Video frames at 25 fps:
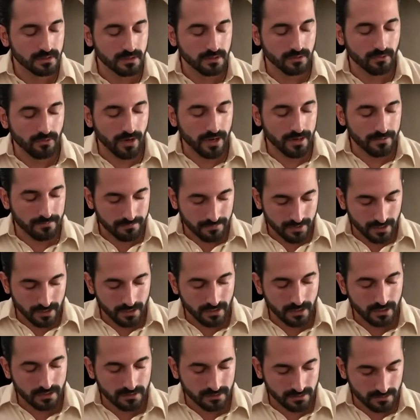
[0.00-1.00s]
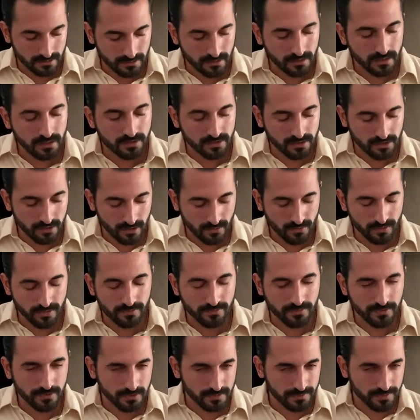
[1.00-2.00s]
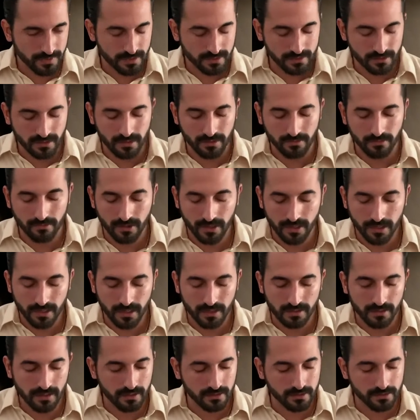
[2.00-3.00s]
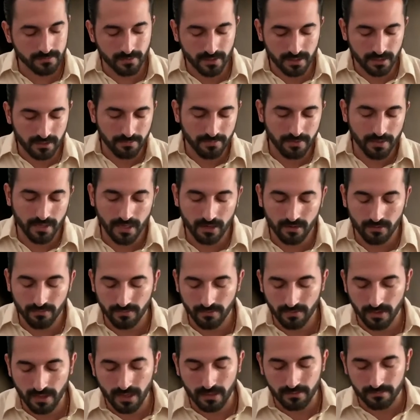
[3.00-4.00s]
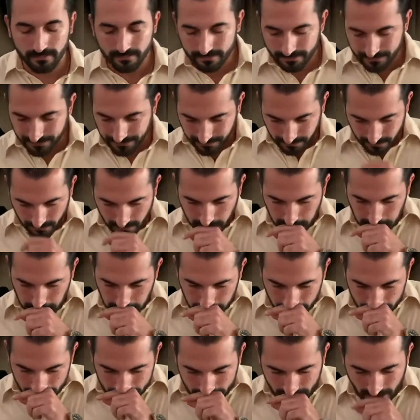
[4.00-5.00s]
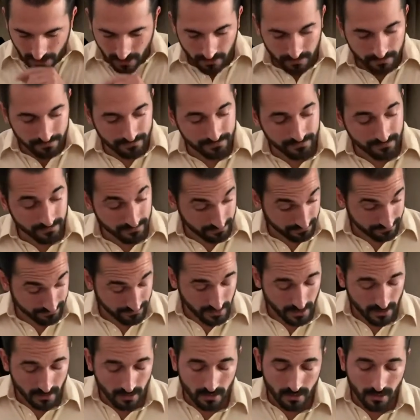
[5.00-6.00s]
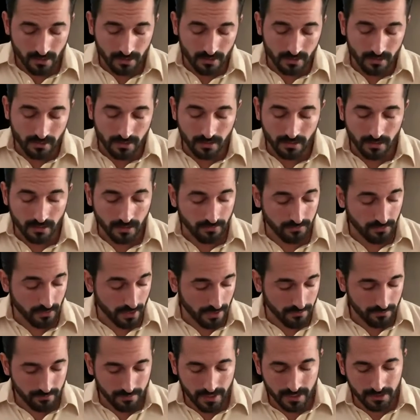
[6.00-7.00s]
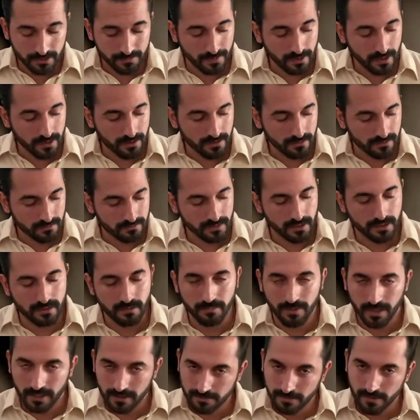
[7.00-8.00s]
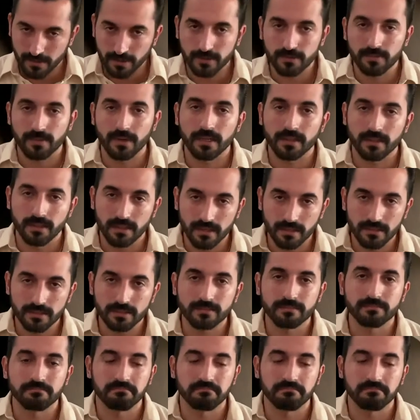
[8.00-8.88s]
Right? But let's start with the first bass line, right? And then explain the piano for that. Now, if you have a bass player and the bass player is playing this,